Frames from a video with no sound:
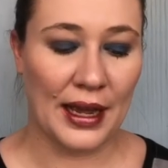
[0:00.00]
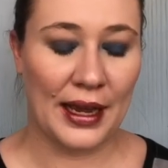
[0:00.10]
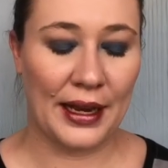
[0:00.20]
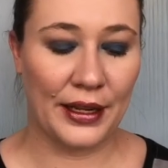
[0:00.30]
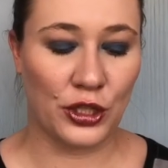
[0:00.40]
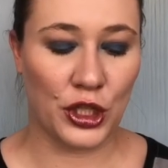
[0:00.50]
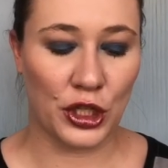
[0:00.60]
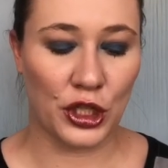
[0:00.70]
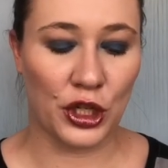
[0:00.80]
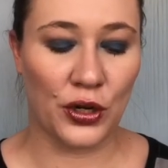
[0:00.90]
It is
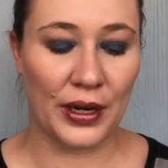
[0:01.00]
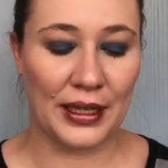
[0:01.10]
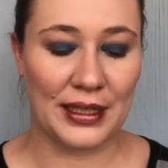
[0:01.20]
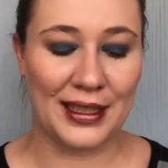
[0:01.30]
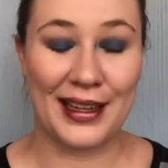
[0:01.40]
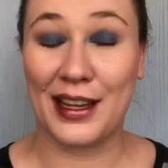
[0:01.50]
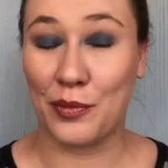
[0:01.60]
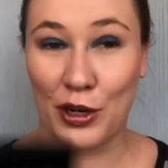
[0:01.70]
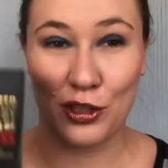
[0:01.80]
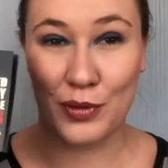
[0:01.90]
ginger, green tea, and
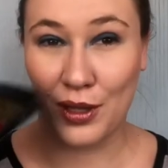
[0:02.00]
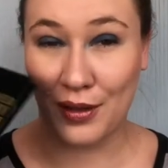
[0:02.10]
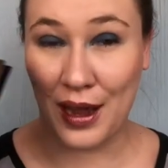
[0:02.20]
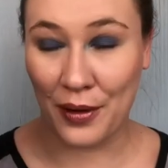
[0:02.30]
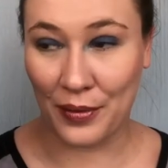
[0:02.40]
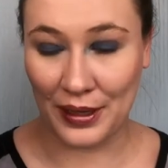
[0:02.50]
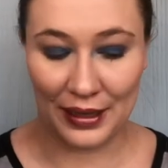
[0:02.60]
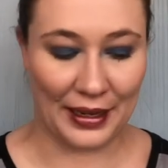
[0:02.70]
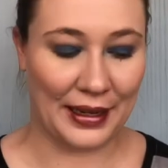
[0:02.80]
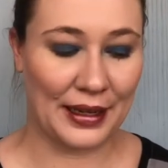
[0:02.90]
marshmallow. I really
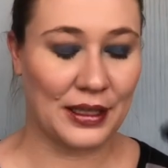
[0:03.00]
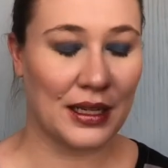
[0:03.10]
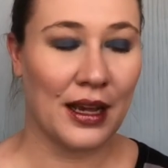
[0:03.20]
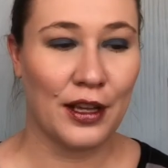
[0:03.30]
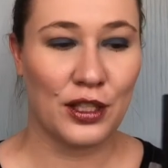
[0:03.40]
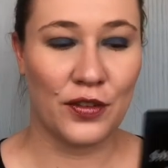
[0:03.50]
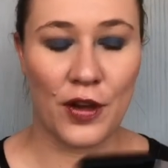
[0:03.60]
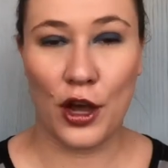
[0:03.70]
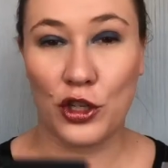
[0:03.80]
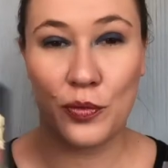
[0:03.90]
like it.
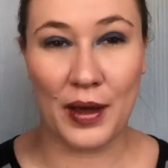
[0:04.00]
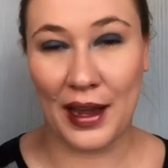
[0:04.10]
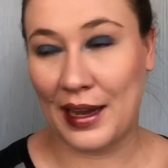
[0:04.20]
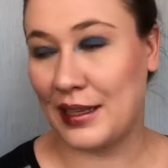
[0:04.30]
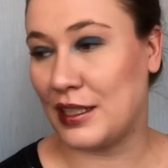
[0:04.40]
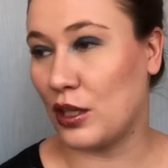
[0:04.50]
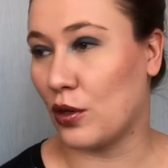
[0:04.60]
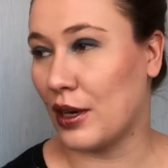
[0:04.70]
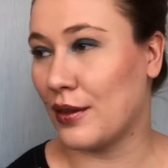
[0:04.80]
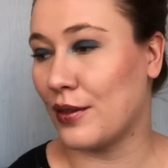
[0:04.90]
Sauvage by
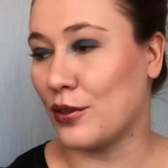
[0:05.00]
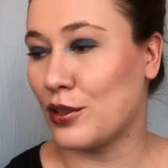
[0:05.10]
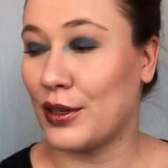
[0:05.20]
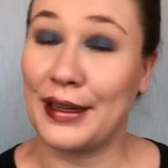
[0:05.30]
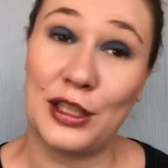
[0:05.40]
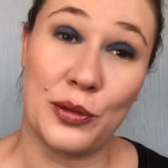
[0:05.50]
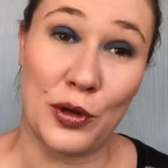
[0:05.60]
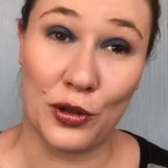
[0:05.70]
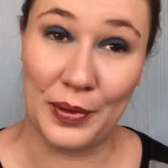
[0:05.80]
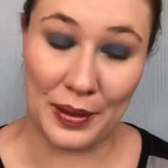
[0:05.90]
Dior. Those are going to
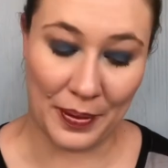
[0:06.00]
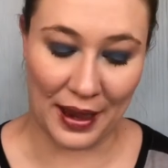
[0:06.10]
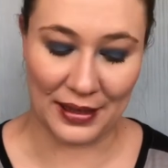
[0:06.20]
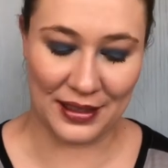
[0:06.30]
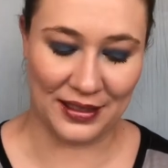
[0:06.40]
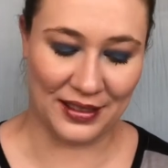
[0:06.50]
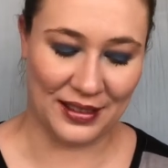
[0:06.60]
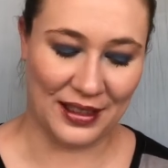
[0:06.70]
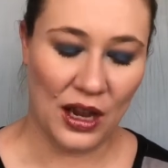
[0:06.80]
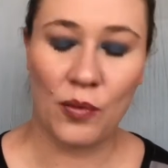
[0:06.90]
both be passed,
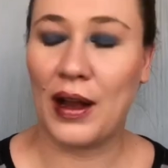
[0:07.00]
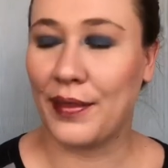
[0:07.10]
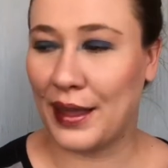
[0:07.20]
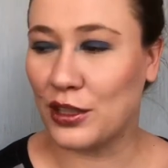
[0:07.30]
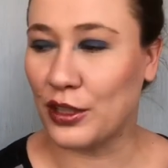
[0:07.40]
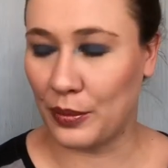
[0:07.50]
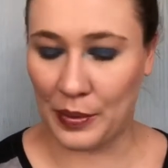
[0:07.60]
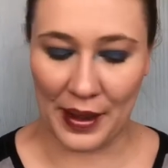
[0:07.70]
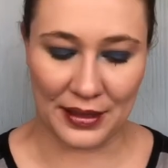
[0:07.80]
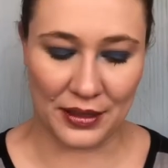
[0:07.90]
well, that's going to be
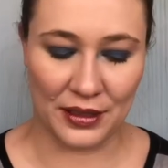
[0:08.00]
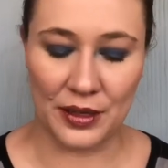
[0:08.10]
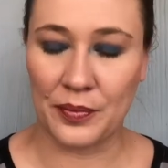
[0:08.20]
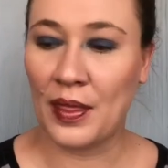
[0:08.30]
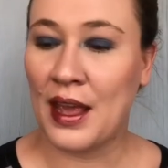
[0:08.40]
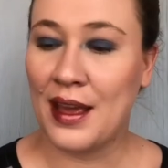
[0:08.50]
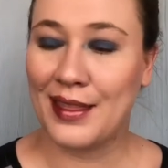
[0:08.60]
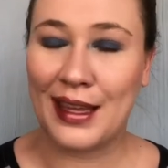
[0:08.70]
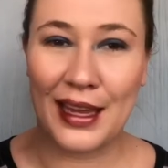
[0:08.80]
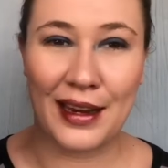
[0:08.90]
passed along.
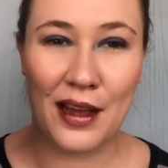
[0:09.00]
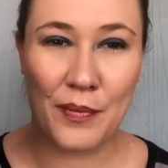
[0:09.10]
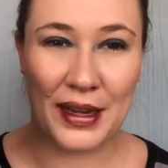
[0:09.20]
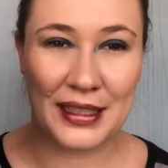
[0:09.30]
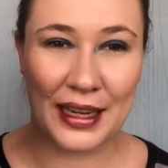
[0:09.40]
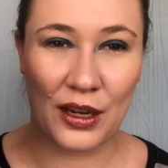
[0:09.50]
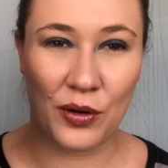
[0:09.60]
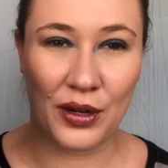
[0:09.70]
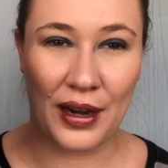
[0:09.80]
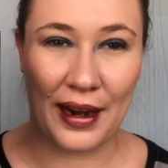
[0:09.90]
Then my second
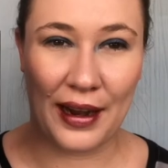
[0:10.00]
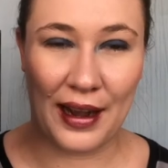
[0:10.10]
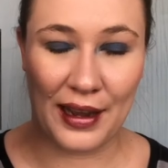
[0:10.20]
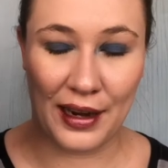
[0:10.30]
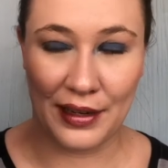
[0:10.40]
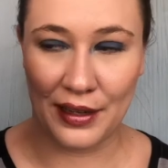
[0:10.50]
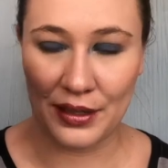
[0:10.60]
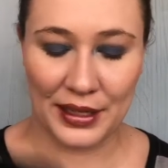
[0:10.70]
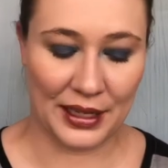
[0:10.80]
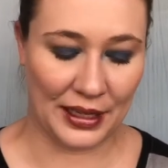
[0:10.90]
order, I got another
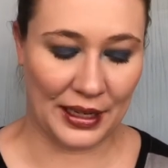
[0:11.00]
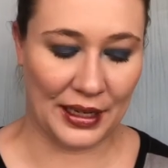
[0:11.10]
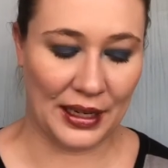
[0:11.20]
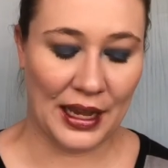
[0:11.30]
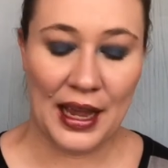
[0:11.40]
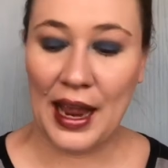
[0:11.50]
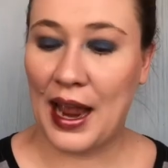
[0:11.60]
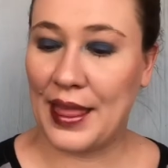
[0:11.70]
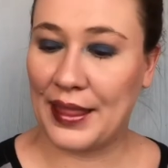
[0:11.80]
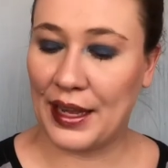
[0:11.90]
Kilian,
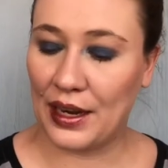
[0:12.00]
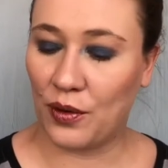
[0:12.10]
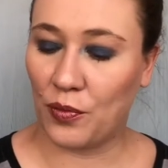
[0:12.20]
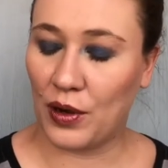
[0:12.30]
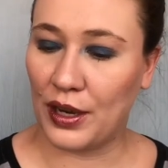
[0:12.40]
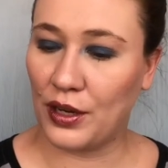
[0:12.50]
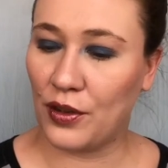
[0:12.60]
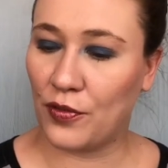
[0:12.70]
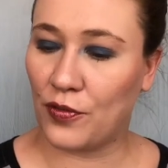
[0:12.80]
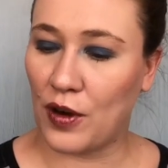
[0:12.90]
and then one
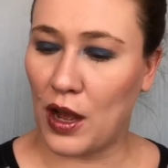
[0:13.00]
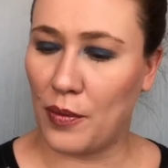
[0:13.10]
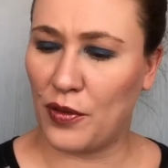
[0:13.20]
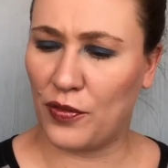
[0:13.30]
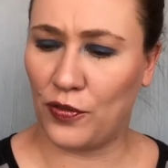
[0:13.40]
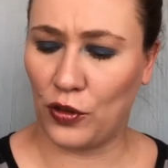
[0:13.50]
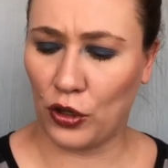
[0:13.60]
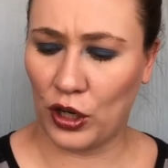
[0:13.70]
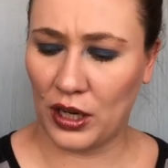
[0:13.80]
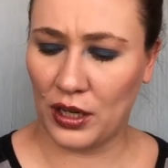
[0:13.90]
from
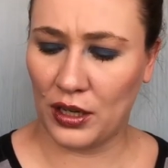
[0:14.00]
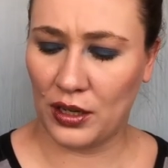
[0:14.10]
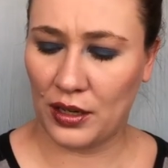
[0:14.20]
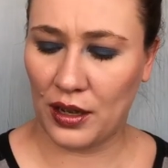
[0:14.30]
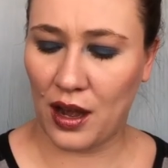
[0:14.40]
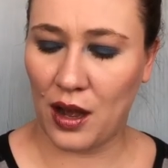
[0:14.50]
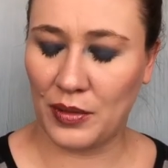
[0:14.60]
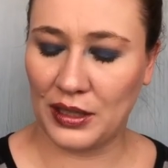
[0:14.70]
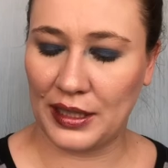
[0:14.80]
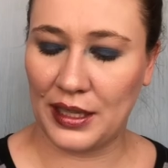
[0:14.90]
Flor
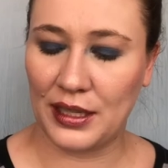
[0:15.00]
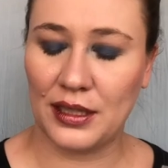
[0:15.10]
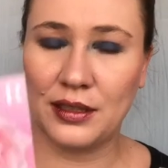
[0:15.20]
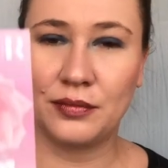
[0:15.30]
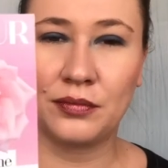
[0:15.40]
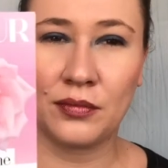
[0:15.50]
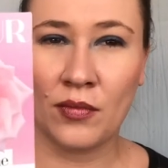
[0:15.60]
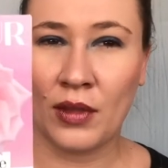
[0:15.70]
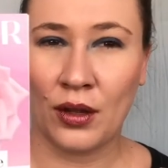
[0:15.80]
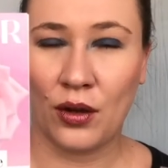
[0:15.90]
Ameline,
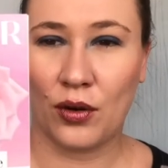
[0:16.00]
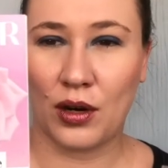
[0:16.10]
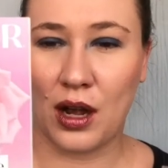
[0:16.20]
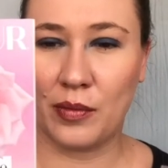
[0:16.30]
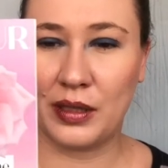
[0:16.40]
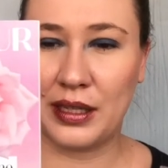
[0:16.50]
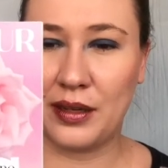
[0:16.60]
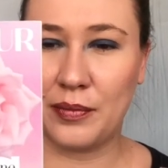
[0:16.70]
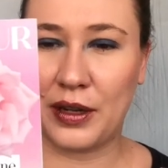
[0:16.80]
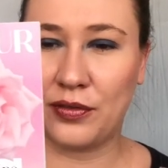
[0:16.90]
or
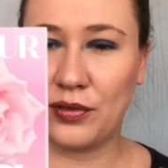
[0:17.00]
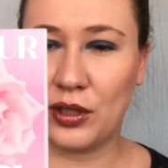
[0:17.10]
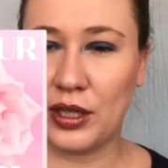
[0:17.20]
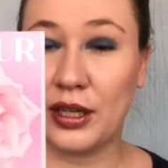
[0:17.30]
Ameline by Flor.